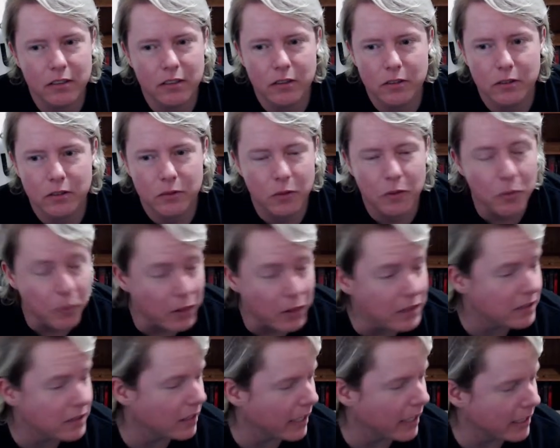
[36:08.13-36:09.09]
what
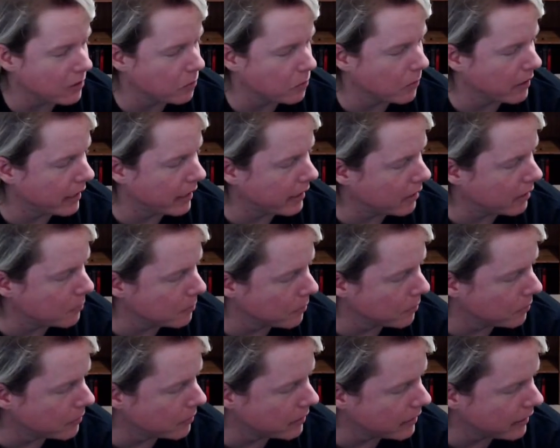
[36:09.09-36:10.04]
was the last one I
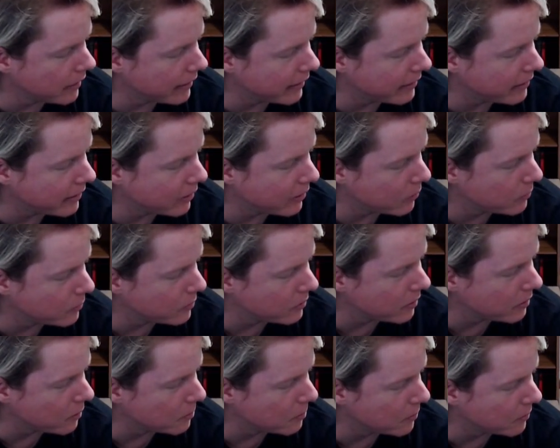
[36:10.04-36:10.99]
uploaded? Like that I was
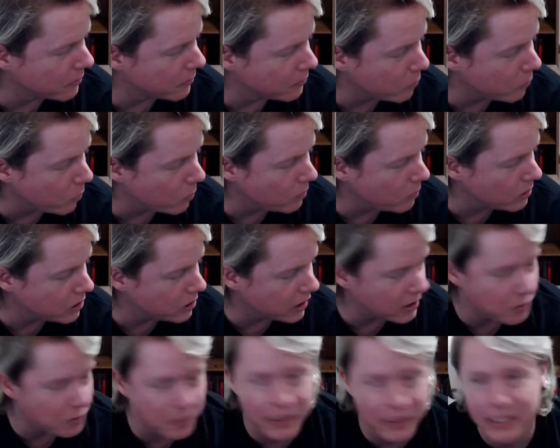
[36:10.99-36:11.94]
uploading for
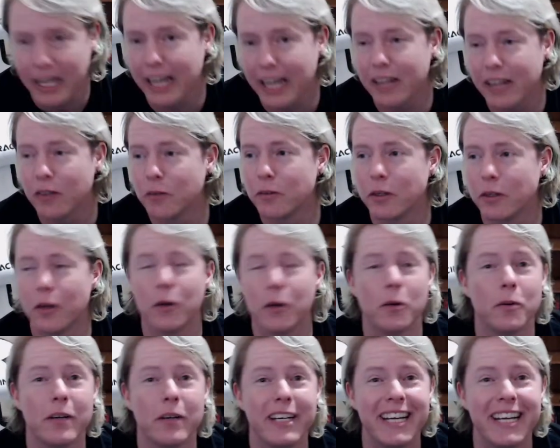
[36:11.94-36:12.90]
Judgment? I don't
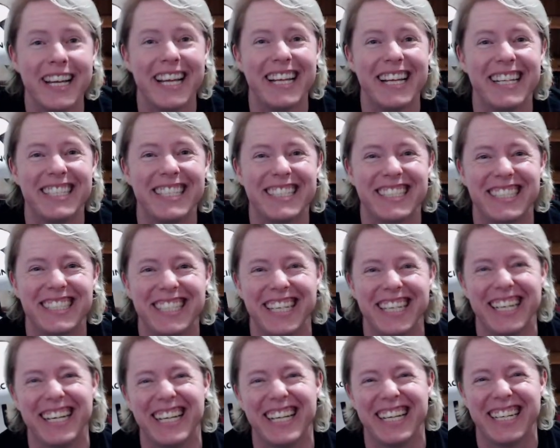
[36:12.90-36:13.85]
know. It's
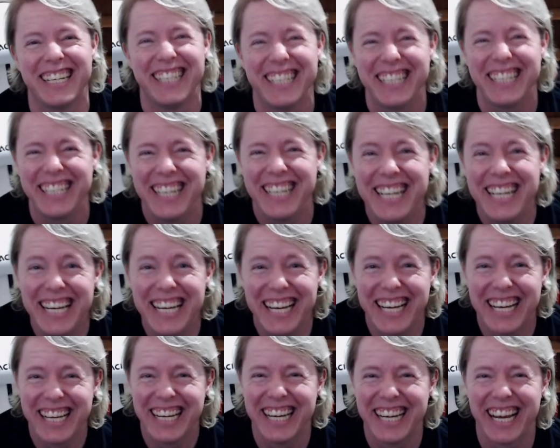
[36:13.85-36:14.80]

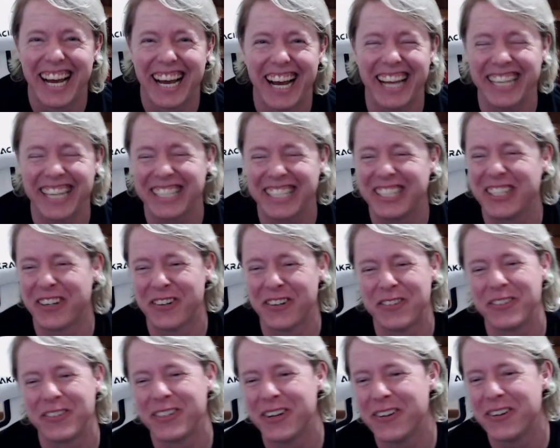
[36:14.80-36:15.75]
I
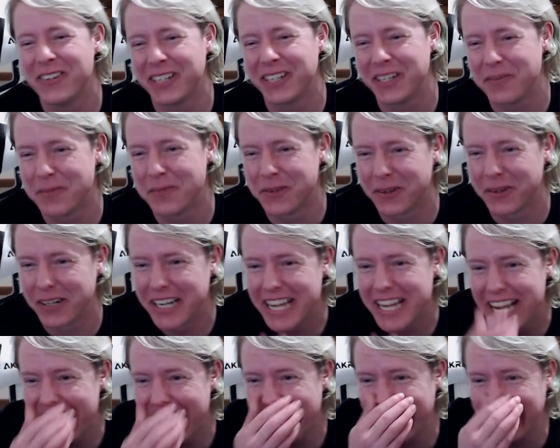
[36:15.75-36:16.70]
don't know anymore,
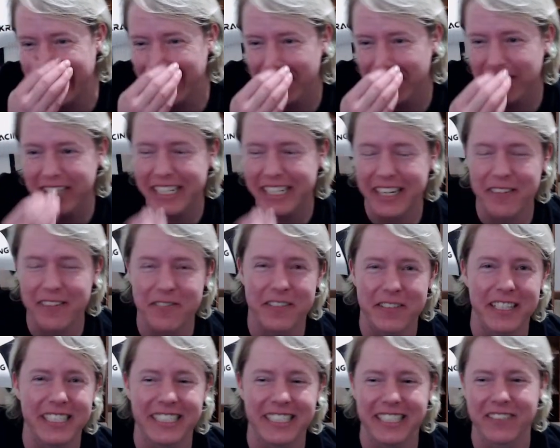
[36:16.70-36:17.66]
and I don't think I
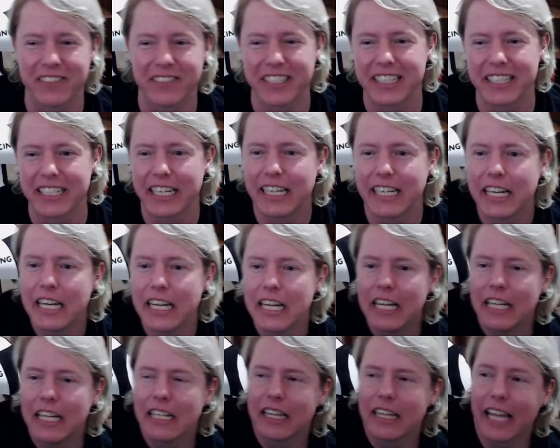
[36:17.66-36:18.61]
finished everything.
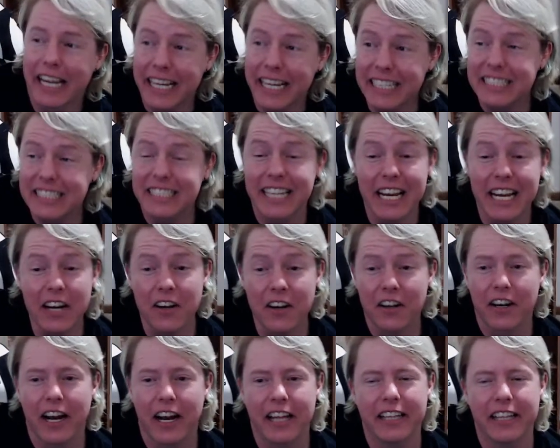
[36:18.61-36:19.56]
Like it's
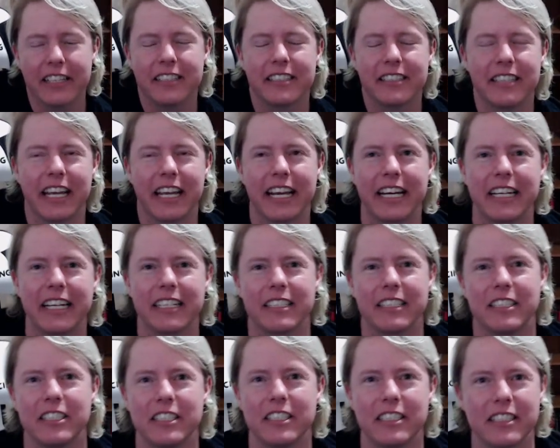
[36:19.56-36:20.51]
there. It's like
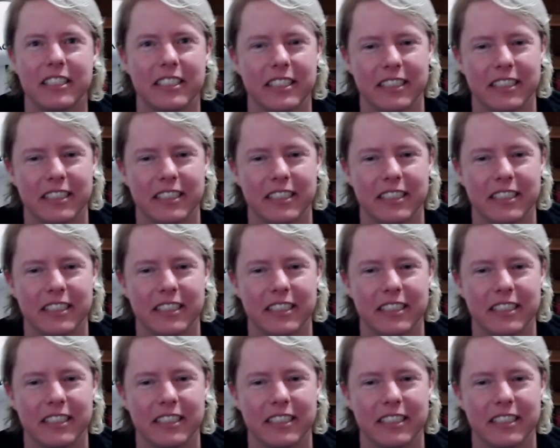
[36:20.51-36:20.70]
just